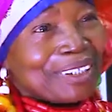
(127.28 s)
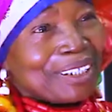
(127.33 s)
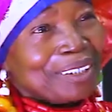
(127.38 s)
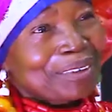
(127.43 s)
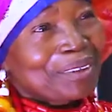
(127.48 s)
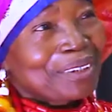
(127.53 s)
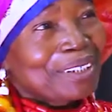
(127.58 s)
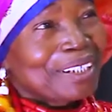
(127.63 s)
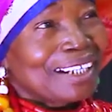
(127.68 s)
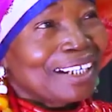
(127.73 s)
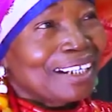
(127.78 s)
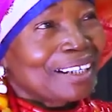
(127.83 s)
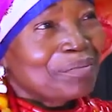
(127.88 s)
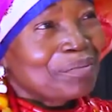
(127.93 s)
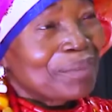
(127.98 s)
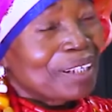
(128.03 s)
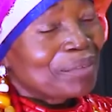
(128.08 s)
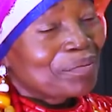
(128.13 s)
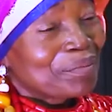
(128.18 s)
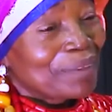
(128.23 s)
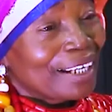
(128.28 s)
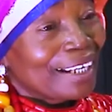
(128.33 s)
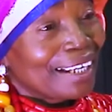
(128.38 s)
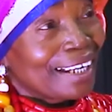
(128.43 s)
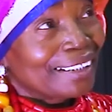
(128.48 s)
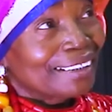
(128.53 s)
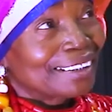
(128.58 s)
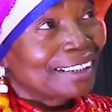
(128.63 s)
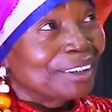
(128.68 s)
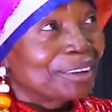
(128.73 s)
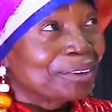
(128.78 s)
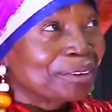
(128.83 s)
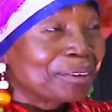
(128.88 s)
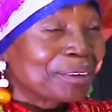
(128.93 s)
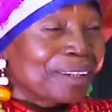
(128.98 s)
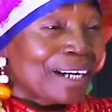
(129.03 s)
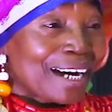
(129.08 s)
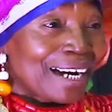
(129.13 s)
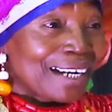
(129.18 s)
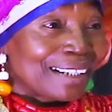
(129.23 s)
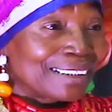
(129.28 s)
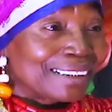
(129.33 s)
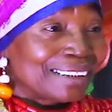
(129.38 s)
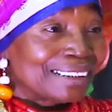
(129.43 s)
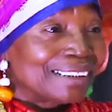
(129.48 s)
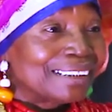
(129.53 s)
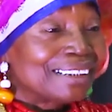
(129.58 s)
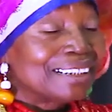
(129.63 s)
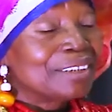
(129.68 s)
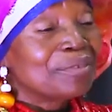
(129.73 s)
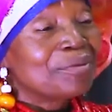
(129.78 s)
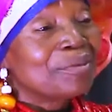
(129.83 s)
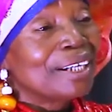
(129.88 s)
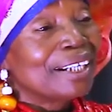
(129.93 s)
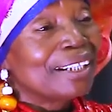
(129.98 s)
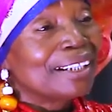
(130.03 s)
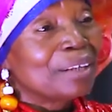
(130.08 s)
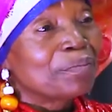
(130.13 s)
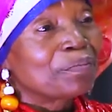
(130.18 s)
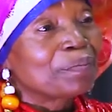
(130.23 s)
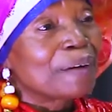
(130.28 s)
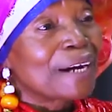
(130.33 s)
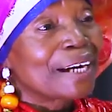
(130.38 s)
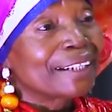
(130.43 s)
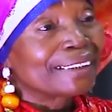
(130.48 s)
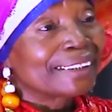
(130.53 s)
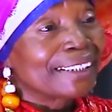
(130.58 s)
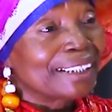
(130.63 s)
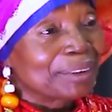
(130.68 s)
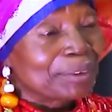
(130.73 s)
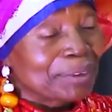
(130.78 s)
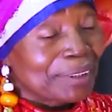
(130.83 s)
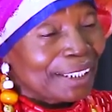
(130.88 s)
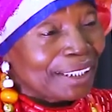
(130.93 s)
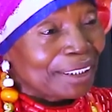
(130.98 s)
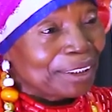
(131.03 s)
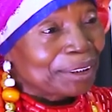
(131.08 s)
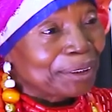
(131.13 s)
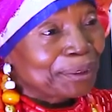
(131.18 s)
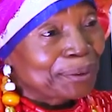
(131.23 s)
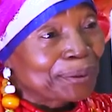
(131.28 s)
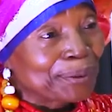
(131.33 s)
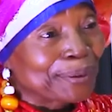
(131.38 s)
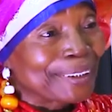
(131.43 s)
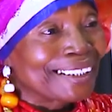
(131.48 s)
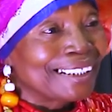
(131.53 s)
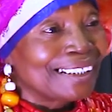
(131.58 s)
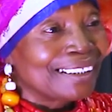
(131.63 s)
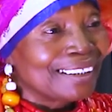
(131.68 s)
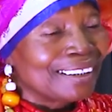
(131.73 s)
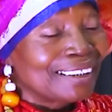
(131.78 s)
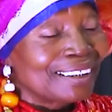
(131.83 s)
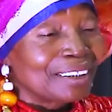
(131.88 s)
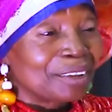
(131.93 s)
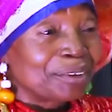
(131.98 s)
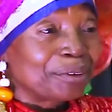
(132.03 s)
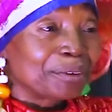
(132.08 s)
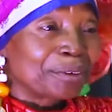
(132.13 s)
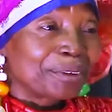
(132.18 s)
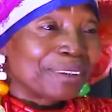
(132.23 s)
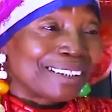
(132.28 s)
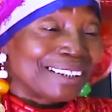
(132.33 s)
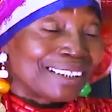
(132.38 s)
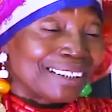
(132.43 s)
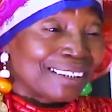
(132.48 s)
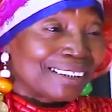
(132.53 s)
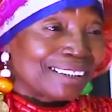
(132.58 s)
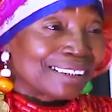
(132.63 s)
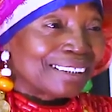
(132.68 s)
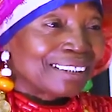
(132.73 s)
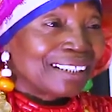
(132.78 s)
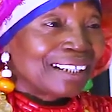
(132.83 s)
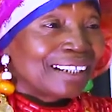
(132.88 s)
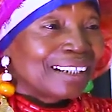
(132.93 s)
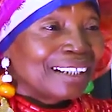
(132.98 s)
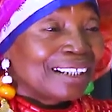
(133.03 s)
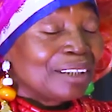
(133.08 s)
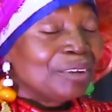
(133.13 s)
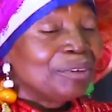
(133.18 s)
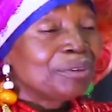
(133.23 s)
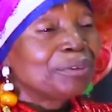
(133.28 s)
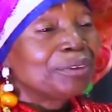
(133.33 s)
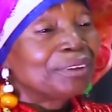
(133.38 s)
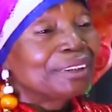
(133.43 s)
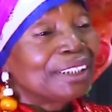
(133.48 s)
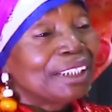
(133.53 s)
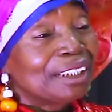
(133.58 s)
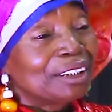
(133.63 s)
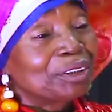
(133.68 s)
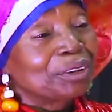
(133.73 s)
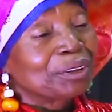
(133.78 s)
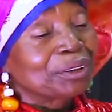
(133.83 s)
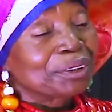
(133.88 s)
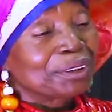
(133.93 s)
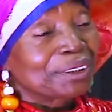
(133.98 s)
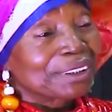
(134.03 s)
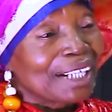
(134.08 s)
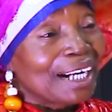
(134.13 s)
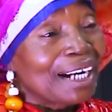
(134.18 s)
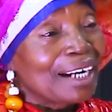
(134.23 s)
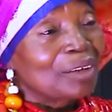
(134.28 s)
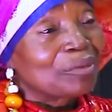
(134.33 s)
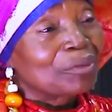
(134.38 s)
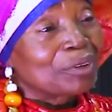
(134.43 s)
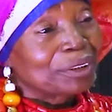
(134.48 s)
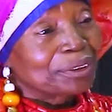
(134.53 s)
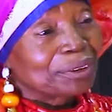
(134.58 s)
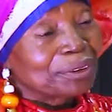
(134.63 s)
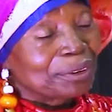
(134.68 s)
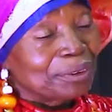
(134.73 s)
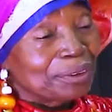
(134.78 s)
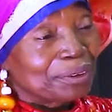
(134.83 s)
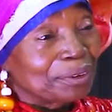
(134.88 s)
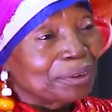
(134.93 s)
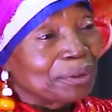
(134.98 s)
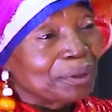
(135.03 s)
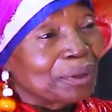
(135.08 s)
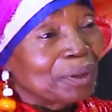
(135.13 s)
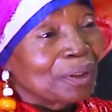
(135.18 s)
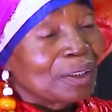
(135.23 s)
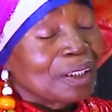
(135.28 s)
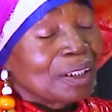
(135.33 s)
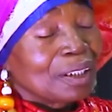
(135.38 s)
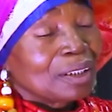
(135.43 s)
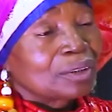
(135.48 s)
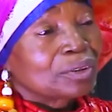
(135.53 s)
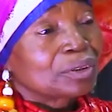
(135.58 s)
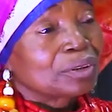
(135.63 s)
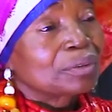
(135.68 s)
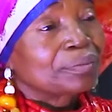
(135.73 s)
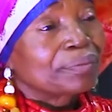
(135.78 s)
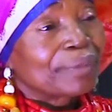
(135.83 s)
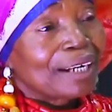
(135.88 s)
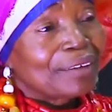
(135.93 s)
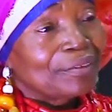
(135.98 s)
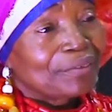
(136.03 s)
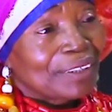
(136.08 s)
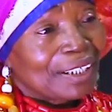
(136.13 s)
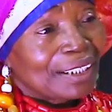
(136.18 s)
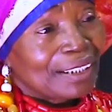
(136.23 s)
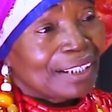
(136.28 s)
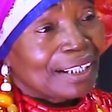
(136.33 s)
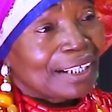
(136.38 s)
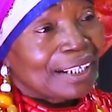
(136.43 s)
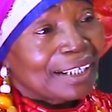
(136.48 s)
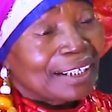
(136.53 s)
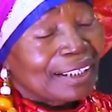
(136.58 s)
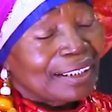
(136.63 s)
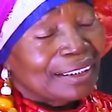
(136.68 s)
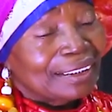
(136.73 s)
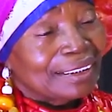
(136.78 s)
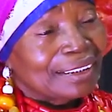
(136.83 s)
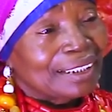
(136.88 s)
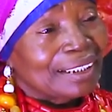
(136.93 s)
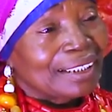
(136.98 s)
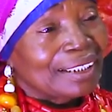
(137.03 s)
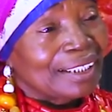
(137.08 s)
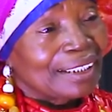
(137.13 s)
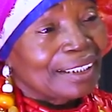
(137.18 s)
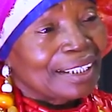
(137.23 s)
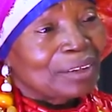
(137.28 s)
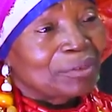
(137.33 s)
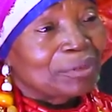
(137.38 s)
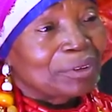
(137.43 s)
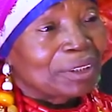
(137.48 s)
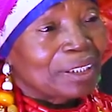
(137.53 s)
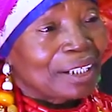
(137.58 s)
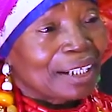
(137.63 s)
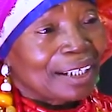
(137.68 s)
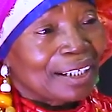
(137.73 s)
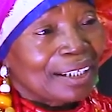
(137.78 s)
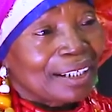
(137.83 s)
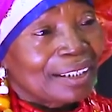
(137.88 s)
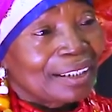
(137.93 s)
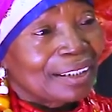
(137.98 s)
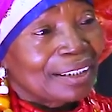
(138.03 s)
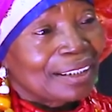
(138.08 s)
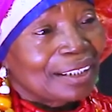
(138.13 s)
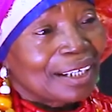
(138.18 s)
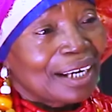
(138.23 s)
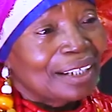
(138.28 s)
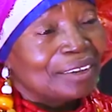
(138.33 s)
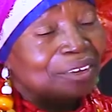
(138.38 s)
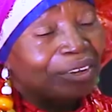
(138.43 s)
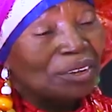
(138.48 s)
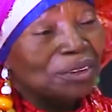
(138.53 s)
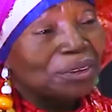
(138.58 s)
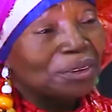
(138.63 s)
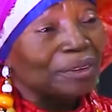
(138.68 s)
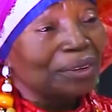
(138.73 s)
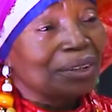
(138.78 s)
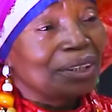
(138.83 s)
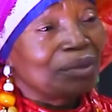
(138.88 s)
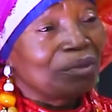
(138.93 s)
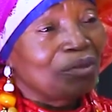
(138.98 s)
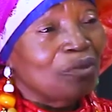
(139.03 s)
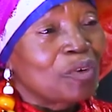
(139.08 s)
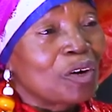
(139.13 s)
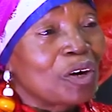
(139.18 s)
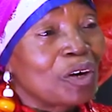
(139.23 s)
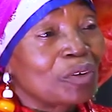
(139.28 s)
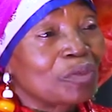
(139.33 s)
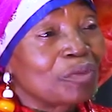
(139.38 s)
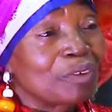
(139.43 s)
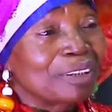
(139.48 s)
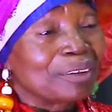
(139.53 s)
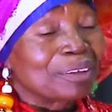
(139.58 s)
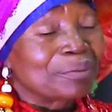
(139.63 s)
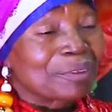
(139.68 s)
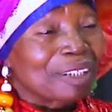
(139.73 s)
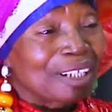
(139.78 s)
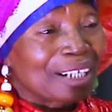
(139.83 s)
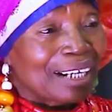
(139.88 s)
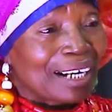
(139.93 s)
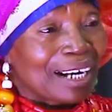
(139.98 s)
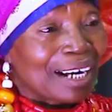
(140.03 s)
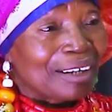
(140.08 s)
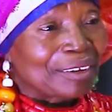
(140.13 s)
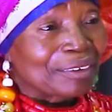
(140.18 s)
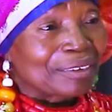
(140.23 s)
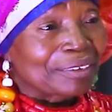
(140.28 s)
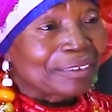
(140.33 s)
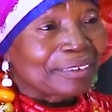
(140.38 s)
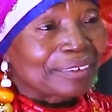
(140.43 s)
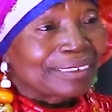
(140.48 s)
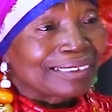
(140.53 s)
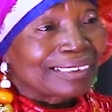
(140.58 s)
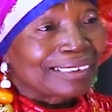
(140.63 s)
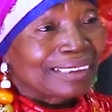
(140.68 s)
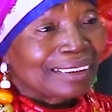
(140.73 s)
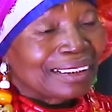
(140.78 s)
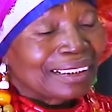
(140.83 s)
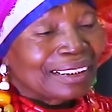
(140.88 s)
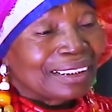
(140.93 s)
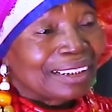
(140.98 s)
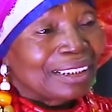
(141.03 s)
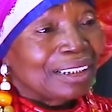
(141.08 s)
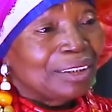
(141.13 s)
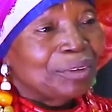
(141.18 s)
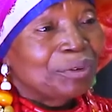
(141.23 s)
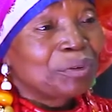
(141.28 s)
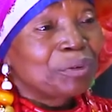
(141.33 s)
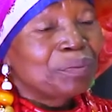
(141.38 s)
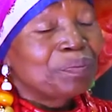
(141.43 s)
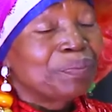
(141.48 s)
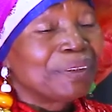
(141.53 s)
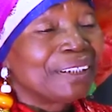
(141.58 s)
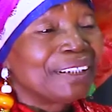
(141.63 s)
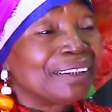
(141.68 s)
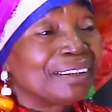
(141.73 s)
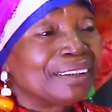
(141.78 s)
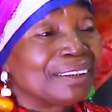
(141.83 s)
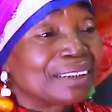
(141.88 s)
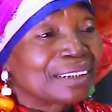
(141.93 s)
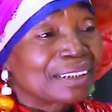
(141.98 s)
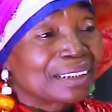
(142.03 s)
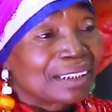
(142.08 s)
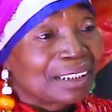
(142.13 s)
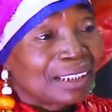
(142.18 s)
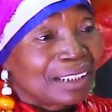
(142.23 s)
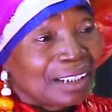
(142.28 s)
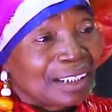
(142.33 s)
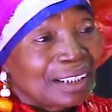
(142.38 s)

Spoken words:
what really made me get into art is the way they pass education to kids in those days. You teach your child what you do. So my father is a leather worker, and also he worked with crown. He do beads